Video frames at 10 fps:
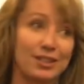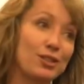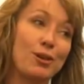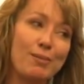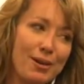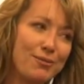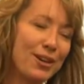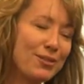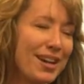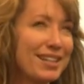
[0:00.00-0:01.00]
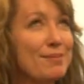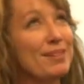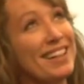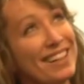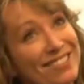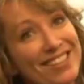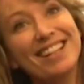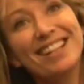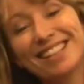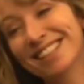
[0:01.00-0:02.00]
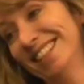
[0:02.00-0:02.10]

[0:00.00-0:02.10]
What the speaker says: This is not about fundraising, but really it